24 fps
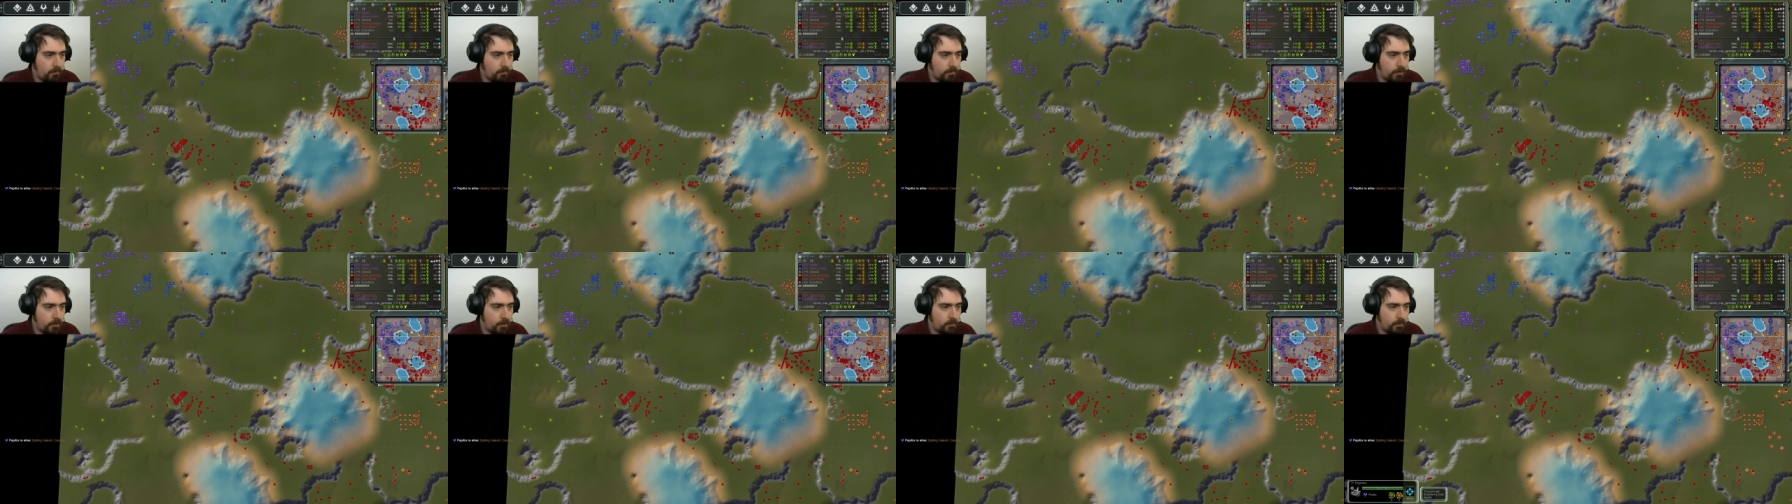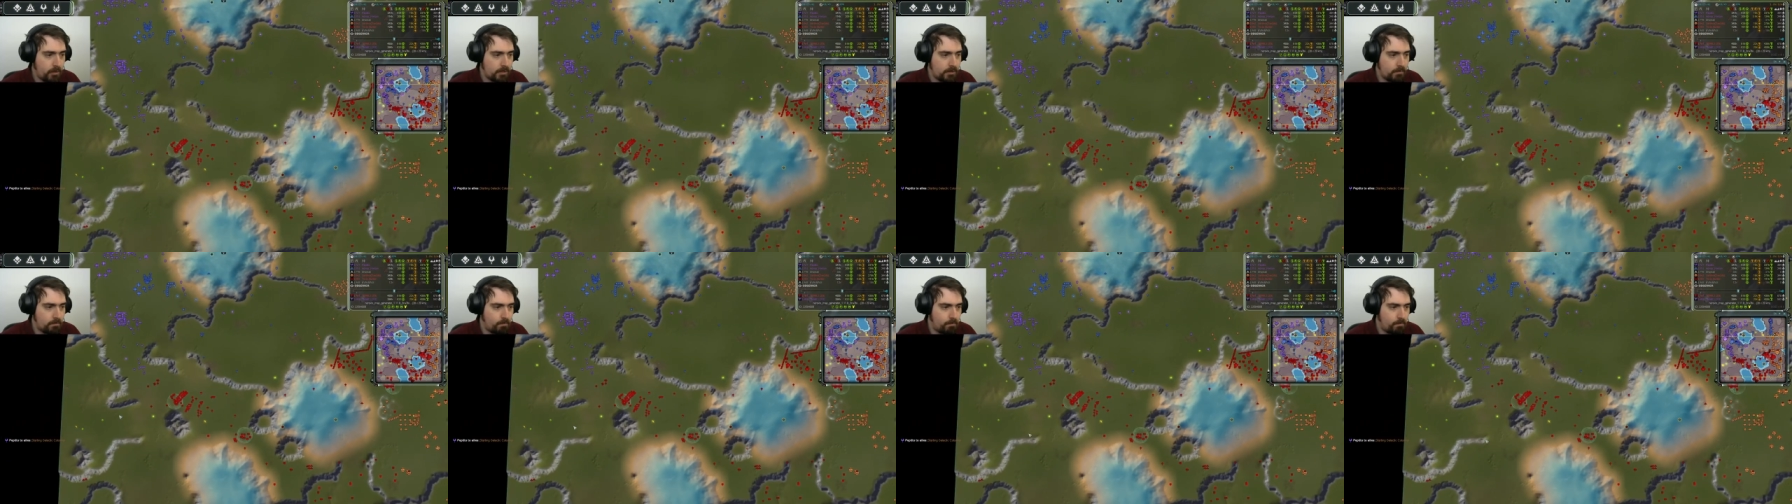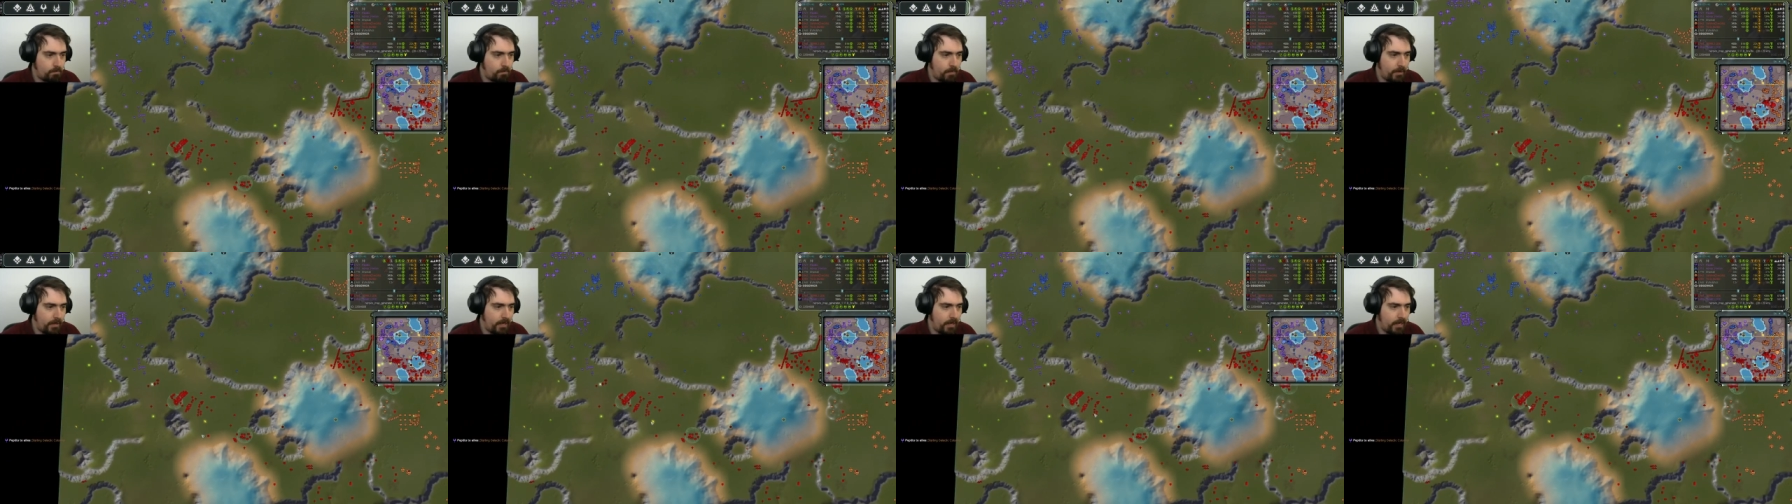Meanwhile,
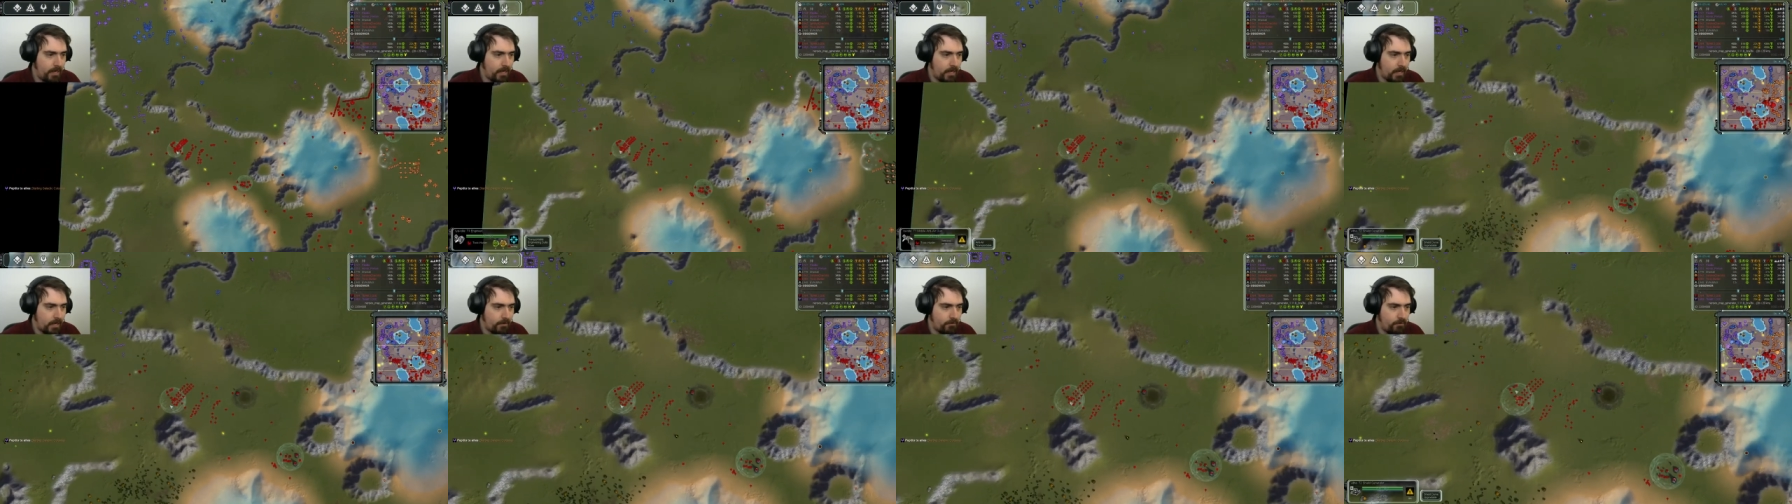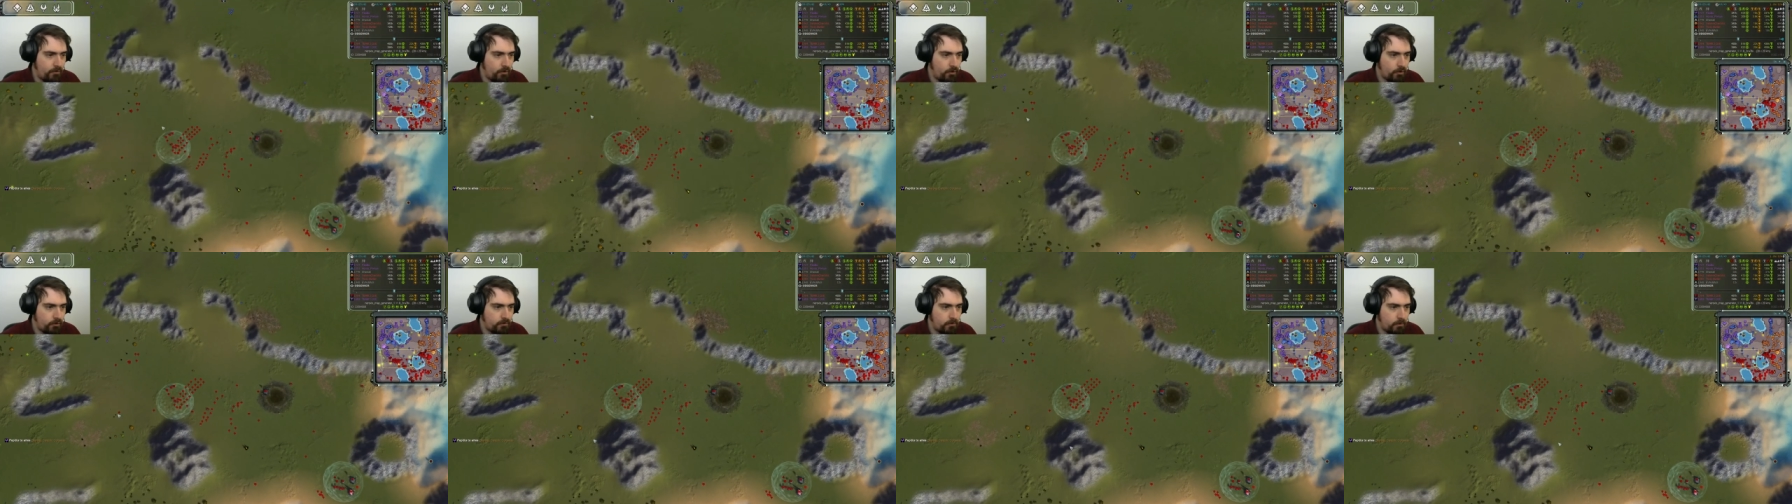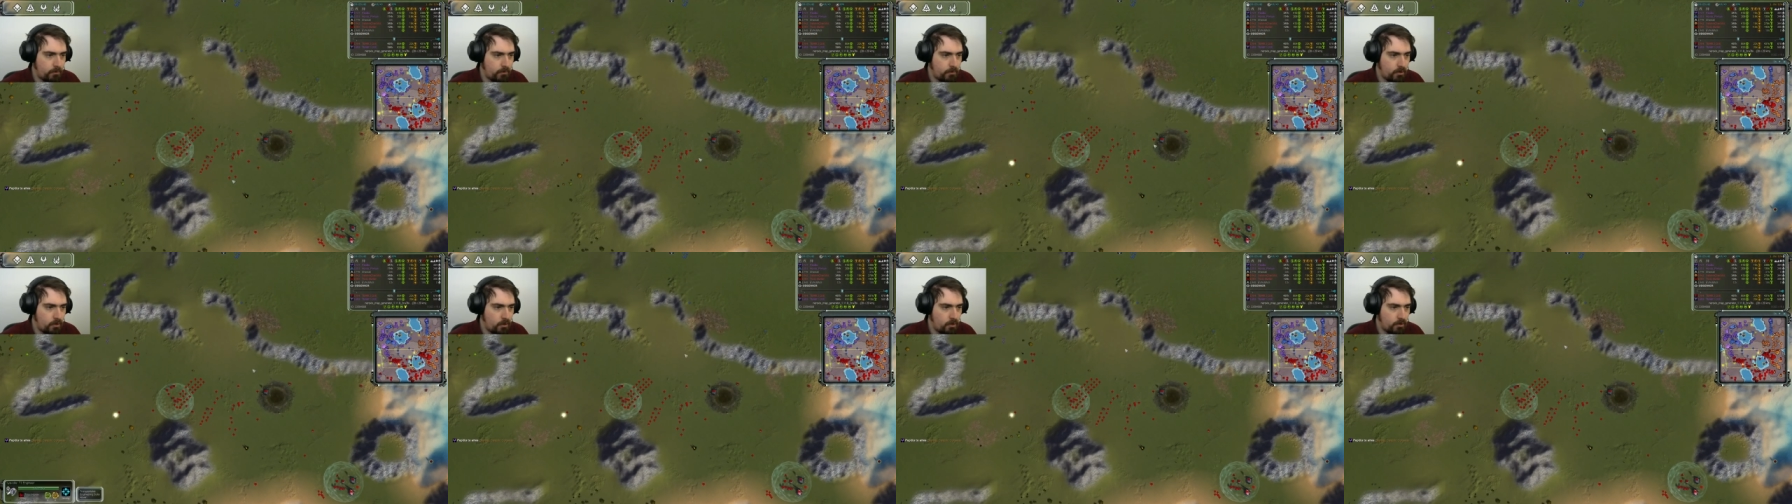a big force
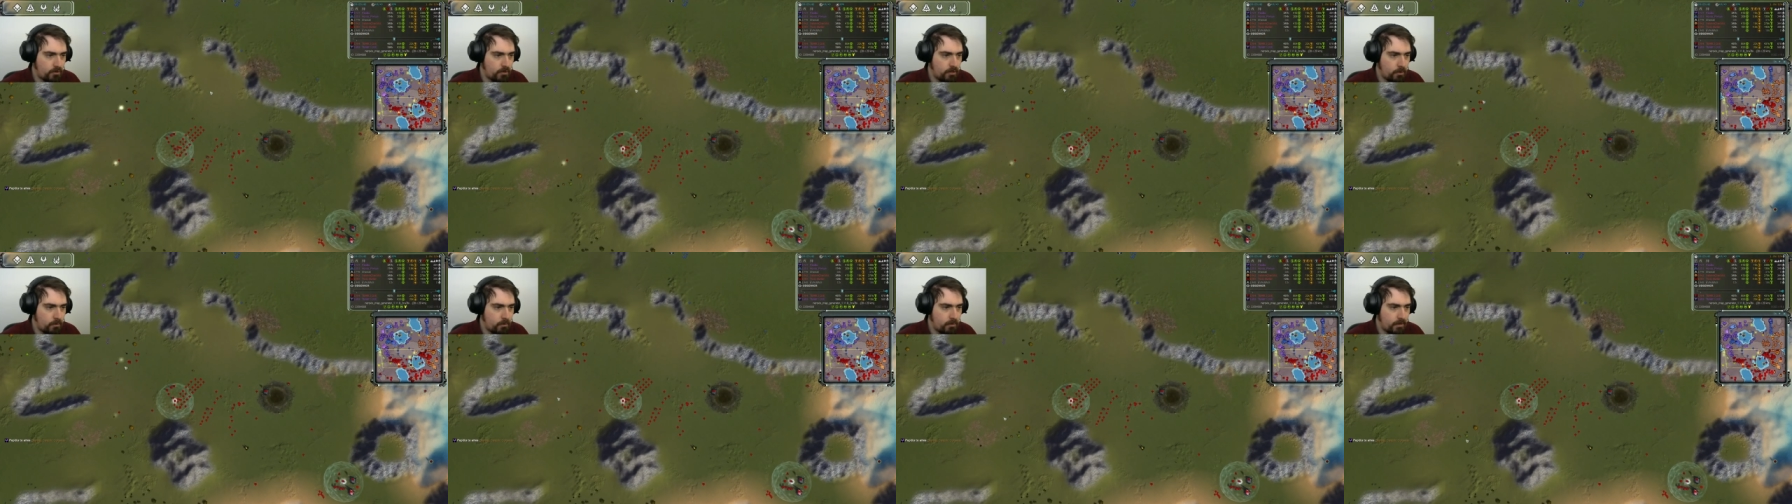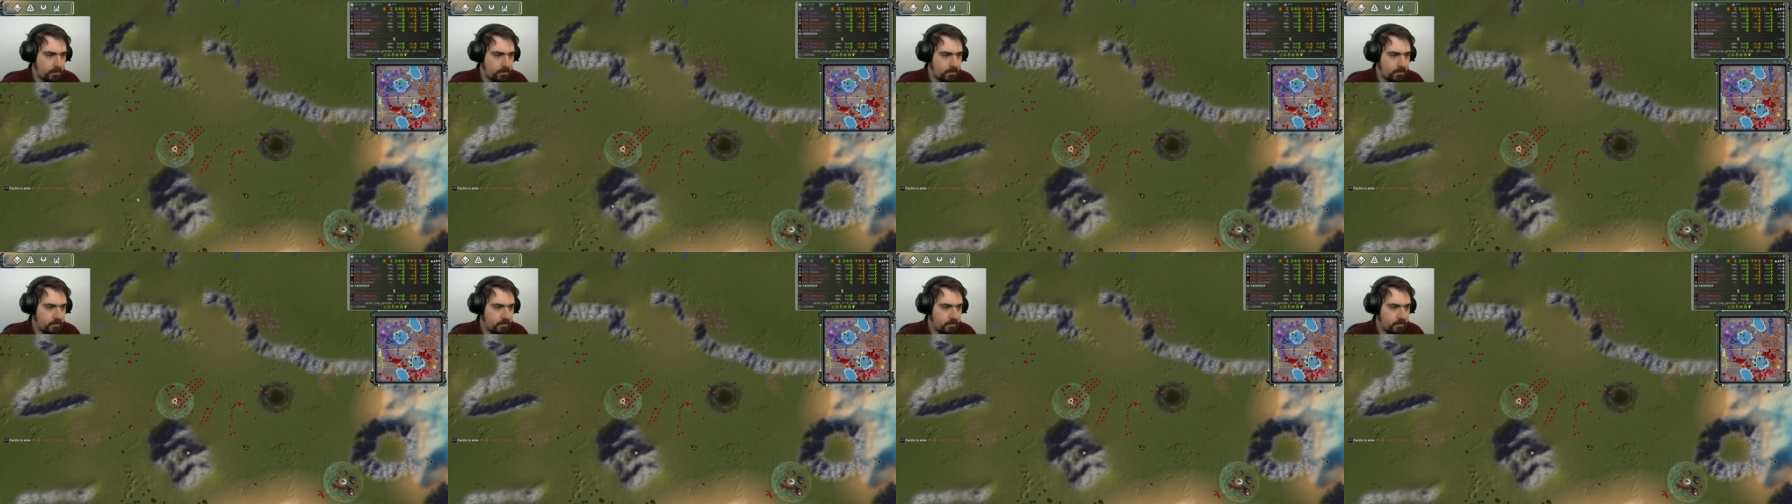from Toxic with